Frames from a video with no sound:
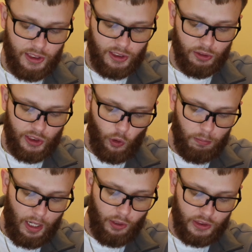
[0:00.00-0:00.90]
So total
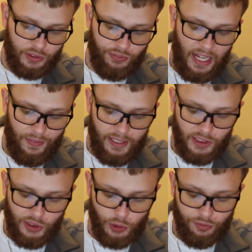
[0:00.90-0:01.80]
miles is
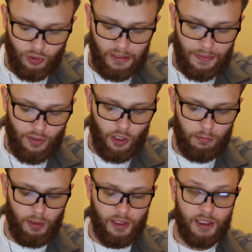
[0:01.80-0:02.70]
582 for
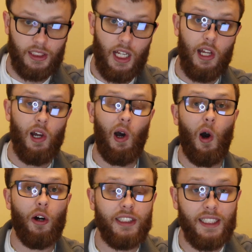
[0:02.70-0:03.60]
$1,100.
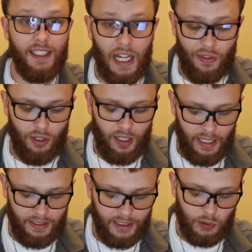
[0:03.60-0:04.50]
Altogether
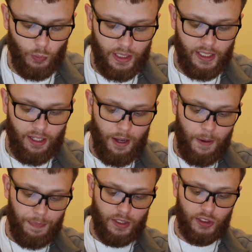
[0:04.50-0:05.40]
in this week,
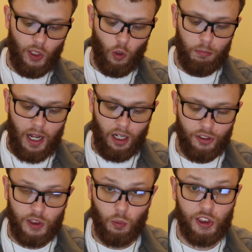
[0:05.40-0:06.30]
the total
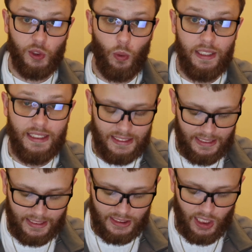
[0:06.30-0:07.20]
miles were
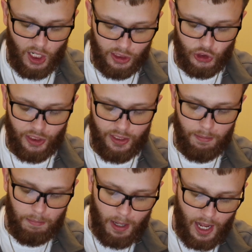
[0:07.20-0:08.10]
2,600
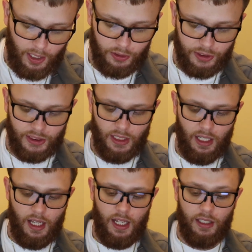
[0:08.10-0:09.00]
miles.
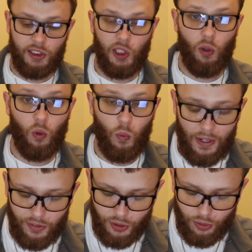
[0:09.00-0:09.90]
The total
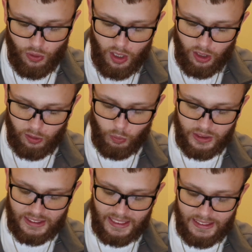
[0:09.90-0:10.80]
revenue
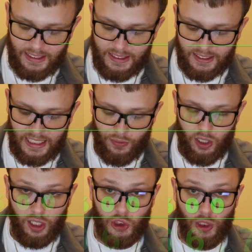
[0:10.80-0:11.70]
was
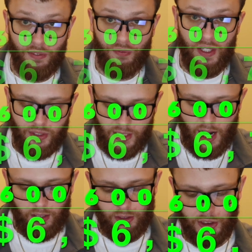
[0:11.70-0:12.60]

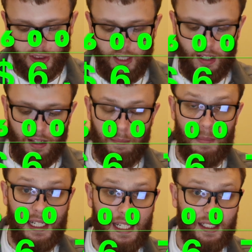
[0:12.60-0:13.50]
$6,750,
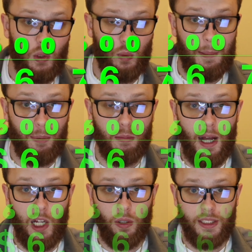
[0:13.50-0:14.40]
meaning the rate per
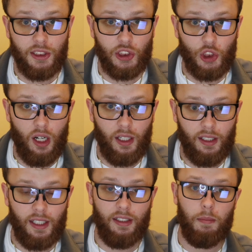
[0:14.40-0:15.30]
mile on this
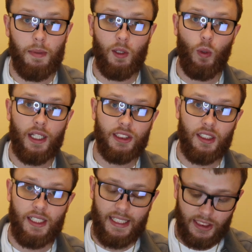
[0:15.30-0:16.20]
truck in the Midwest
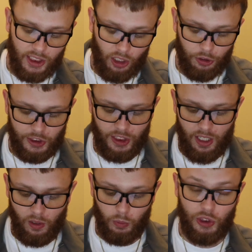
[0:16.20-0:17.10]
to the East Coast
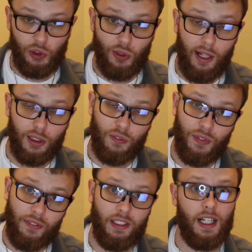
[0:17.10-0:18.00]
was
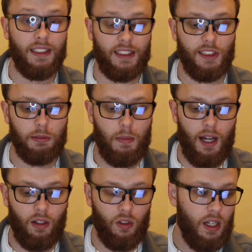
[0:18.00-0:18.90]
$2.59 a
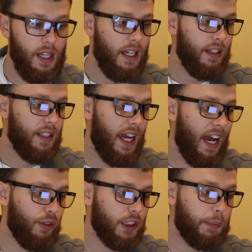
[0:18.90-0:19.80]
mile. The
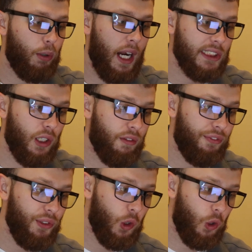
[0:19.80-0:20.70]
average price on
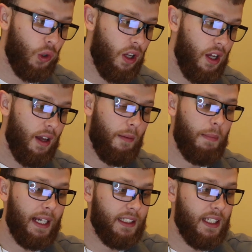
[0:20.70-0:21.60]
fuel
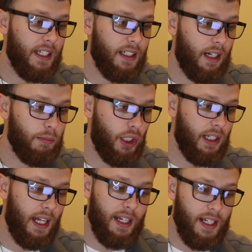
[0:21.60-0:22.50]
back then, I'm
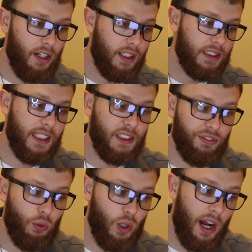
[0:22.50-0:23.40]
looking at it here, it
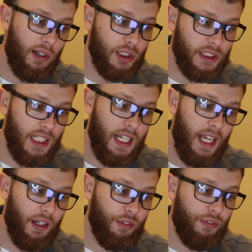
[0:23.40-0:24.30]
says
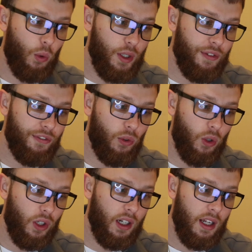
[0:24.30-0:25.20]

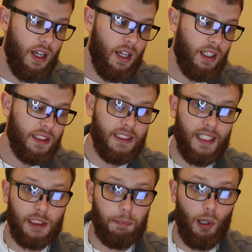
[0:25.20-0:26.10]

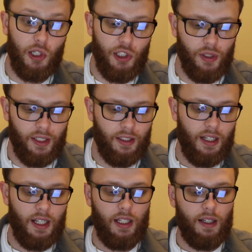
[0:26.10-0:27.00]
$4.44 per unit.
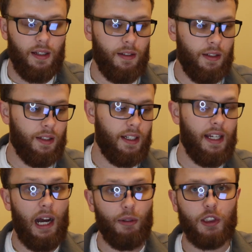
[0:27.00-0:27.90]

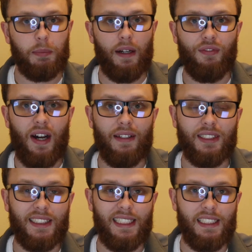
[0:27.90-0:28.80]
Now it's about
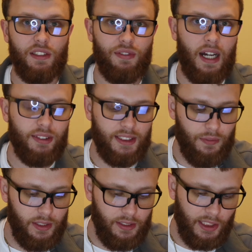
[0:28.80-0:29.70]
$5.60,
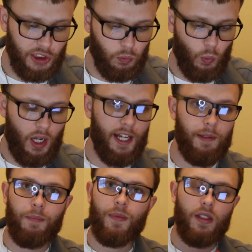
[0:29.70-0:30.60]
$5.70 nationwide.